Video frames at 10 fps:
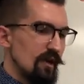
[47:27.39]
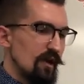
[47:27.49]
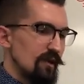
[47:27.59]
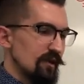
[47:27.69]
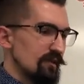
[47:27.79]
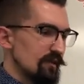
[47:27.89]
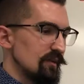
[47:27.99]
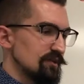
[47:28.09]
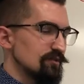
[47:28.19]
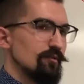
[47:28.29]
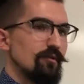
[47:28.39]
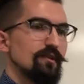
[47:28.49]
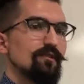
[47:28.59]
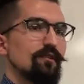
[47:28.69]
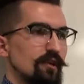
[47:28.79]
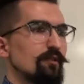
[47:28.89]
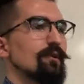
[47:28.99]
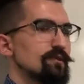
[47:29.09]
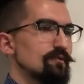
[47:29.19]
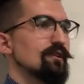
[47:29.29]
And that, that that's true, because you can
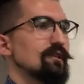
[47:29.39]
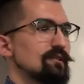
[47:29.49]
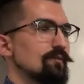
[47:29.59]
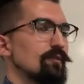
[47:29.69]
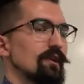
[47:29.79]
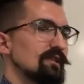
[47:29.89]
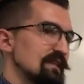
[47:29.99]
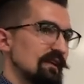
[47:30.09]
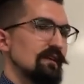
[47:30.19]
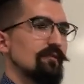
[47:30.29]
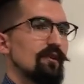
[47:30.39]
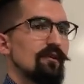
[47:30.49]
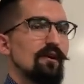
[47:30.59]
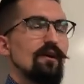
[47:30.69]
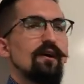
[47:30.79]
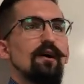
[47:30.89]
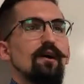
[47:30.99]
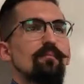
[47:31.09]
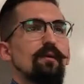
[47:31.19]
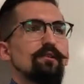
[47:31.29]
increase your chances of winning technically
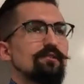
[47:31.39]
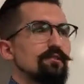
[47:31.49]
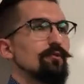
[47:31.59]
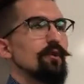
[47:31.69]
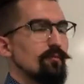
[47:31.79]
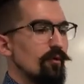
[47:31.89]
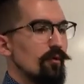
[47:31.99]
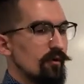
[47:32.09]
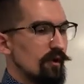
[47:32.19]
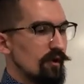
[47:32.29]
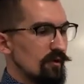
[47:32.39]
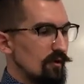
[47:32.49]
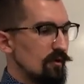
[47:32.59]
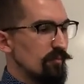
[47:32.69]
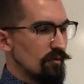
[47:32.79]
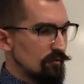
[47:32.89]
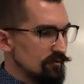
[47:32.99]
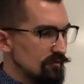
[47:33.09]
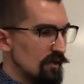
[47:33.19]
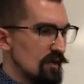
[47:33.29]
uh, by just doing more uh, uh,
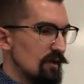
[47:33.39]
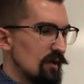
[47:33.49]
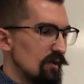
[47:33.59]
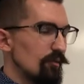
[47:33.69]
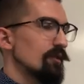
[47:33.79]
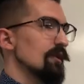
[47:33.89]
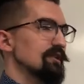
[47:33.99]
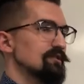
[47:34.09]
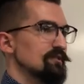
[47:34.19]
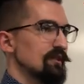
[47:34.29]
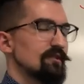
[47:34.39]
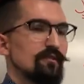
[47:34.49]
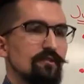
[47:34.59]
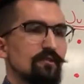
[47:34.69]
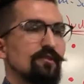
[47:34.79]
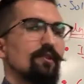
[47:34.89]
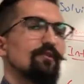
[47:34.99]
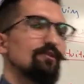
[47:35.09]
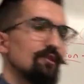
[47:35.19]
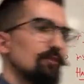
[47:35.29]
pulls. Uh, well, I shouldn't say, shouldn't say
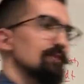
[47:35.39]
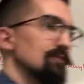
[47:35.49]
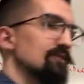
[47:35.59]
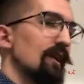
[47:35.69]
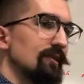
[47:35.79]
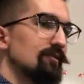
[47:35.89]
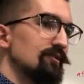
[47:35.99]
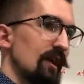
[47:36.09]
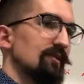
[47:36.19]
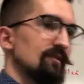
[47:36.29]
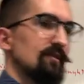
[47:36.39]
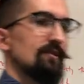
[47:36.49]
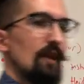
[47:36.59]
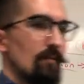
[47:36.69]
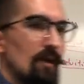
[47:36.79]
increase your chance, your chance is the same.